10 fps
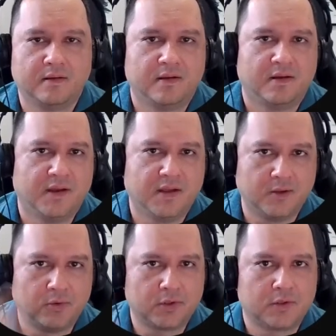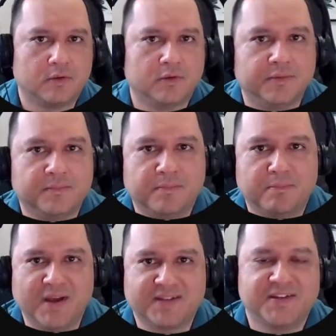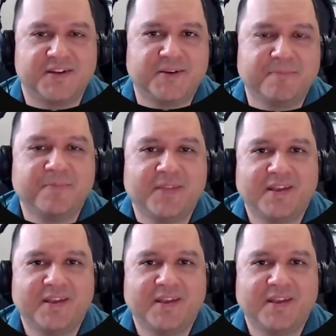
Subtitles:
Hello world, Max here,